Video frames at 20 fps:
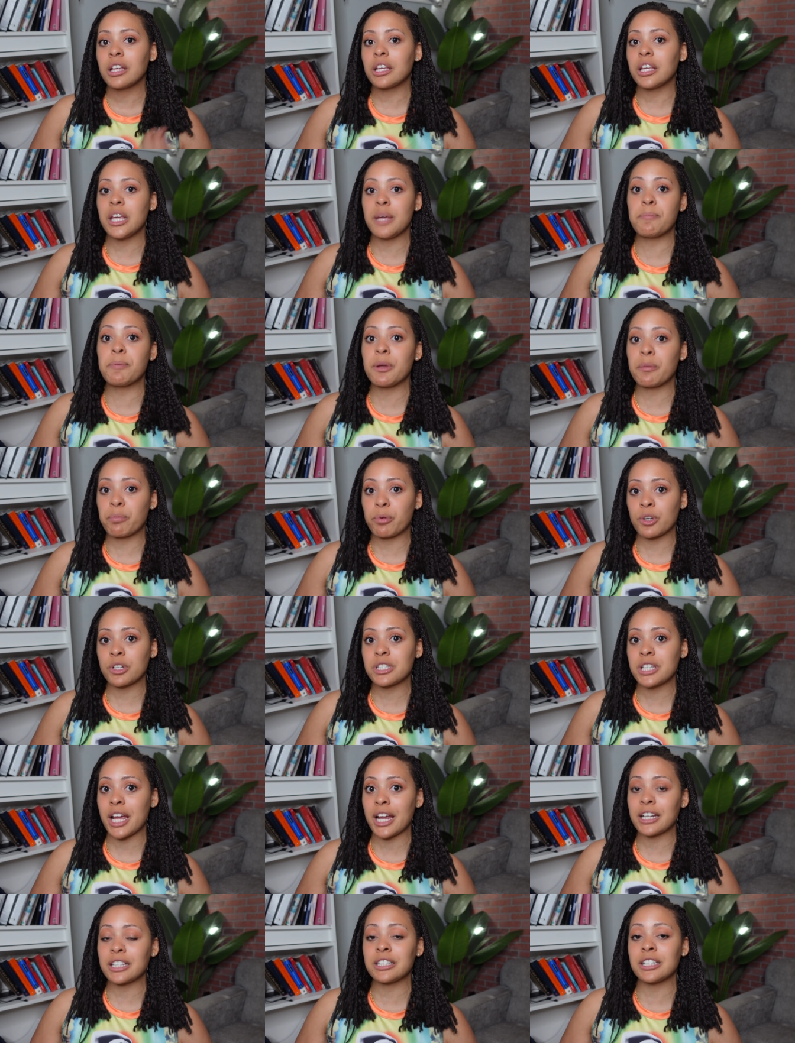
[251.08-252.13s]
keep it
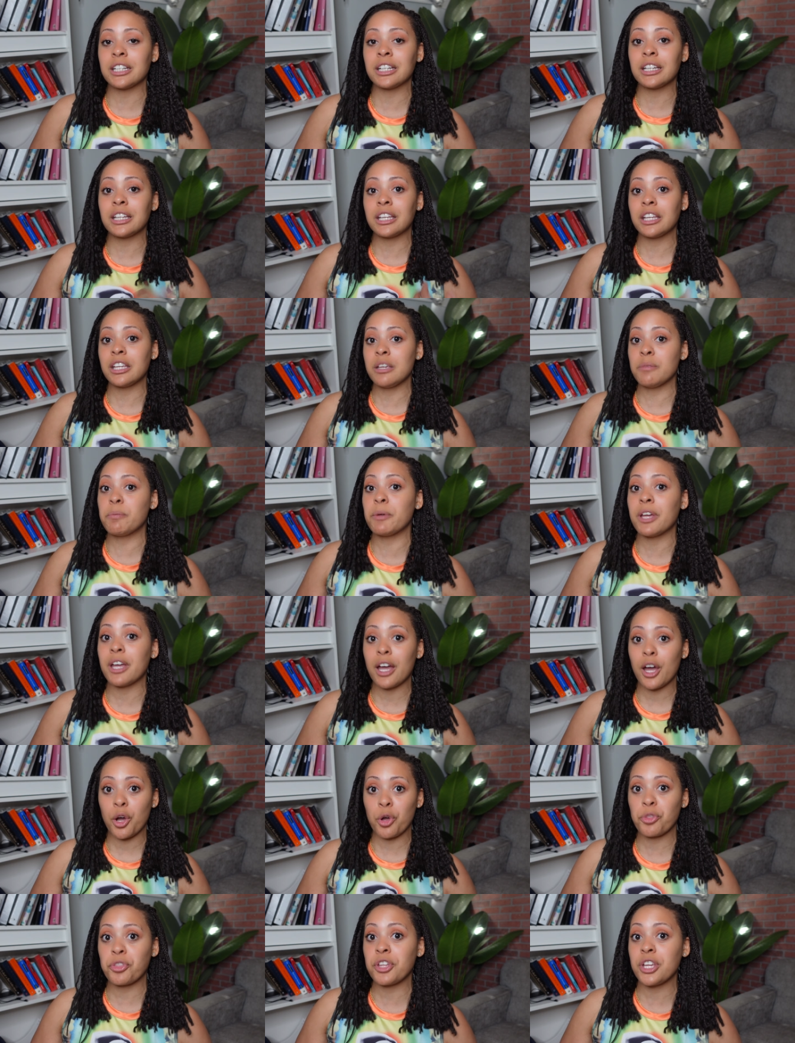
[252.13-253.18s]
protected, keep it
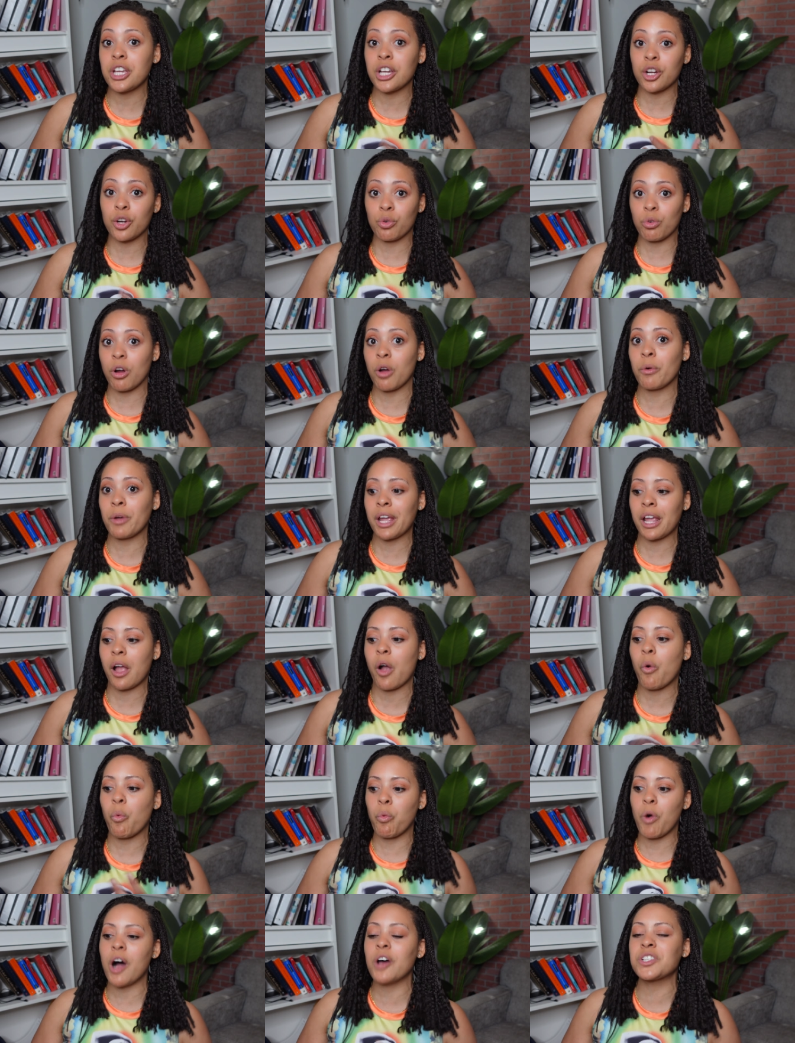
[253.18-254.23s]
healthy and growing
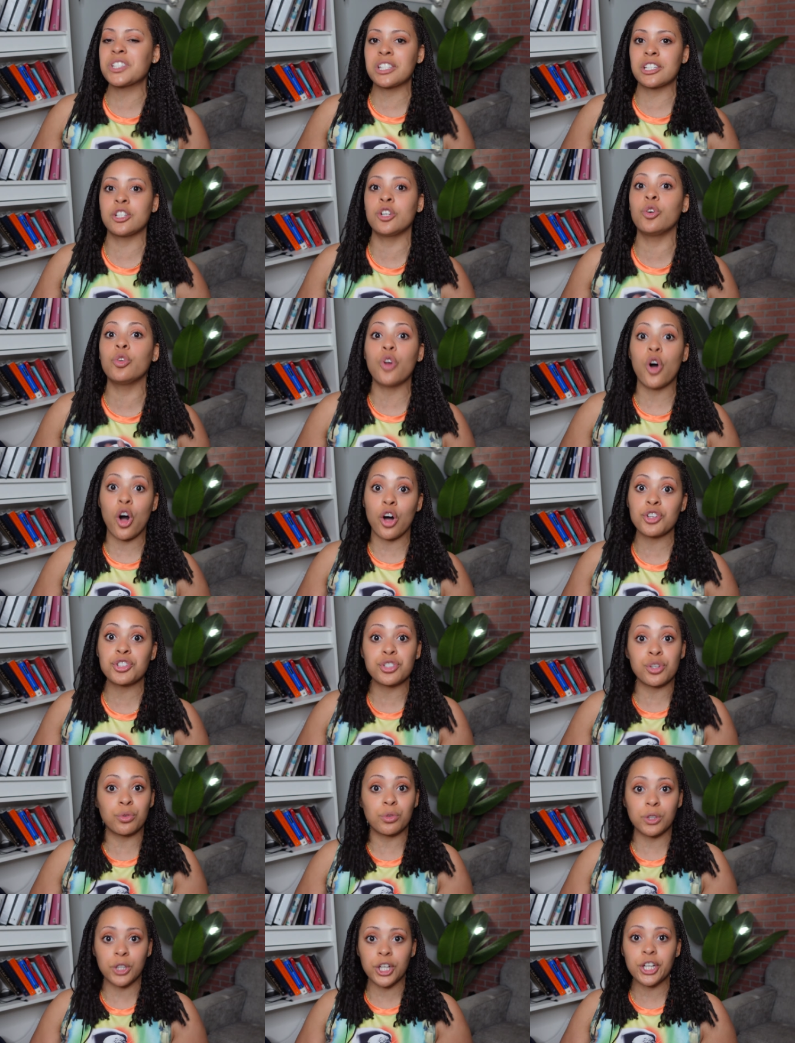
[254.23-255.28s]
while still
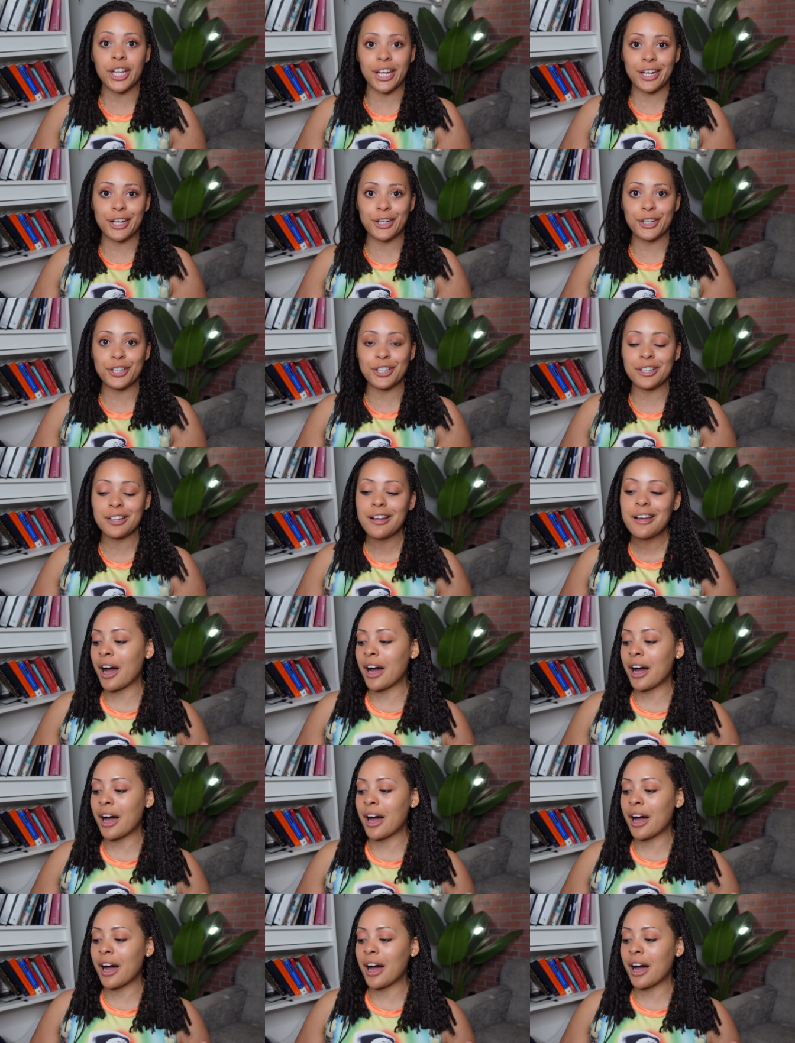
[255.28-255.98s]
also looking good.